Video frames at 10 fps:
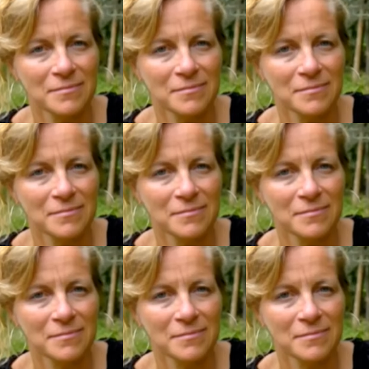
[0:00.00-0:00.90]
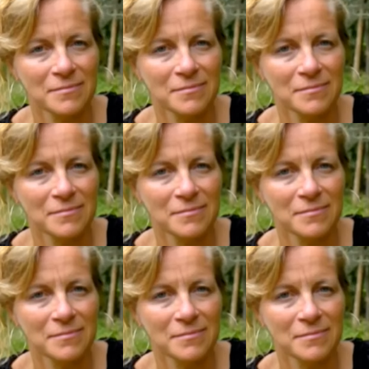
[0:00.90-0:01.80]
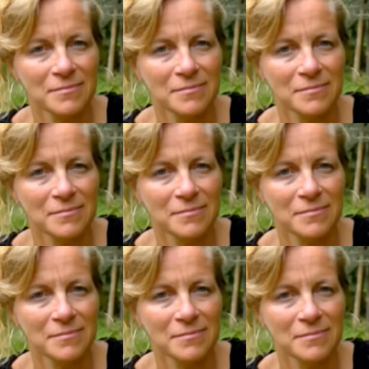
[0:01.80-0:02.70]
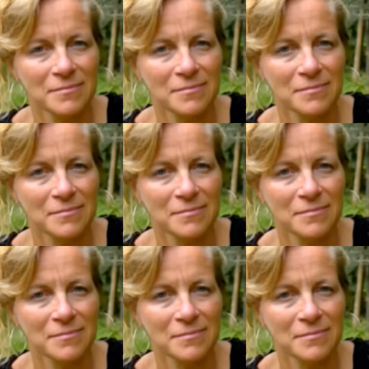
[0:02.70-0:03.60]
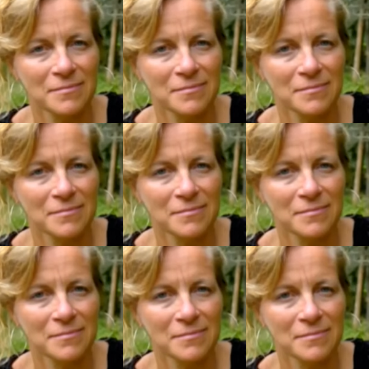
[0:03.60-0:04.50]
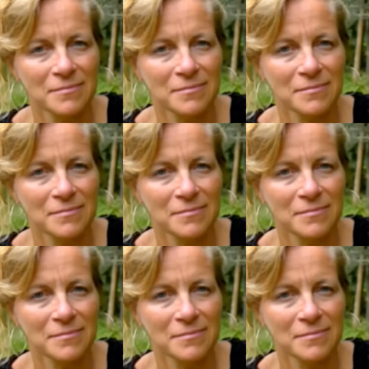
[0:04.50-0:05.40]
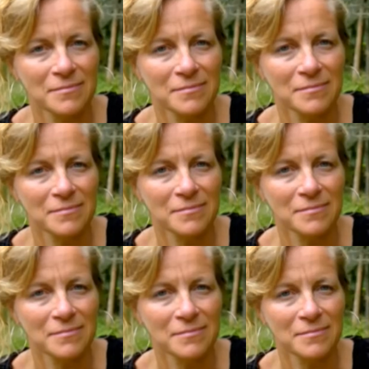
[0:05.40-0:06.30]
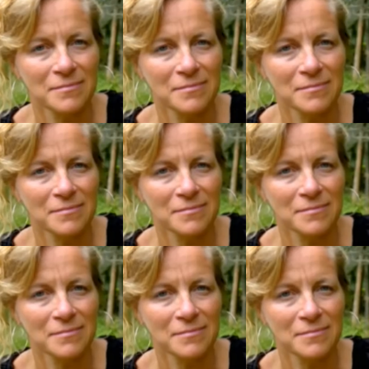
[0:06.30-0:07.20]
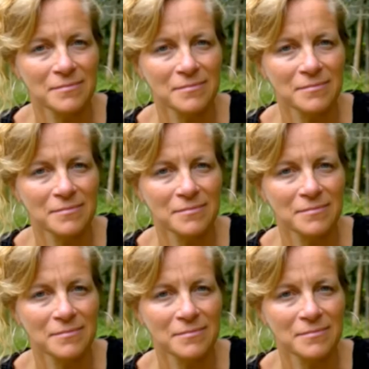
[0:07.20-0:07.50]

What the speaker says: No words are spoken by the person on screen.